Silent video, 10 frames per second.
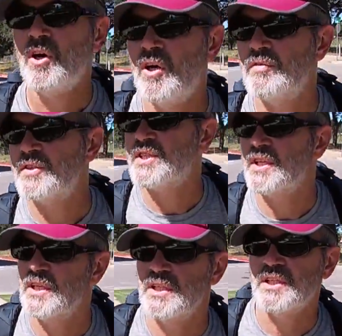
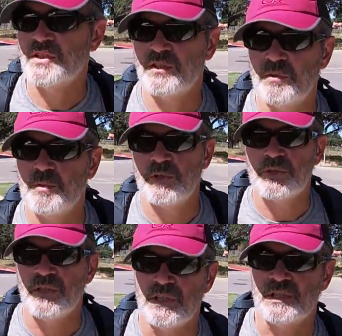officing in these new
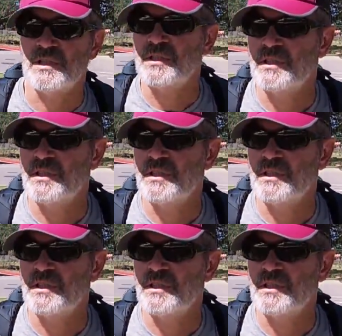buildings.